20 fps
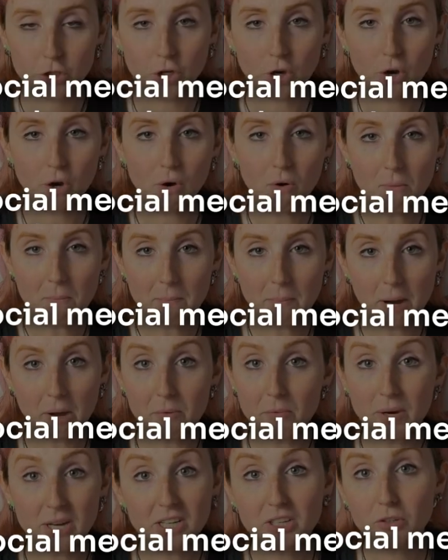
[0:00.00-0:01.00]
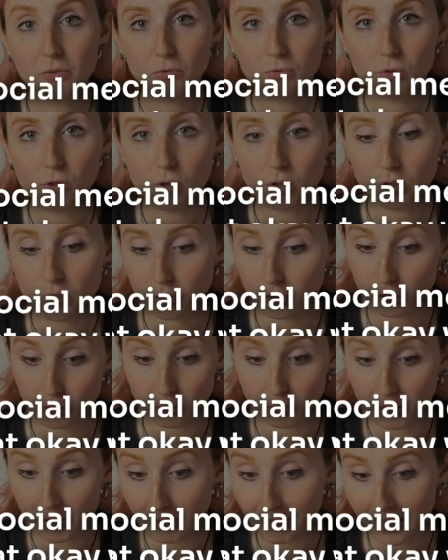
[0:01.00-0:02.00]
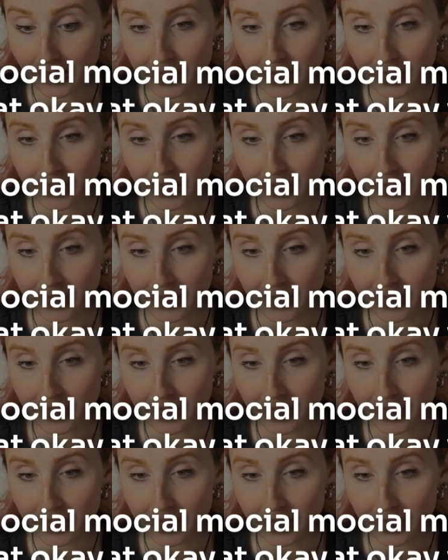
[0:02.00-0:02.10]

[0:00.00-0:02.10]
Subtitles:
so my rates for social media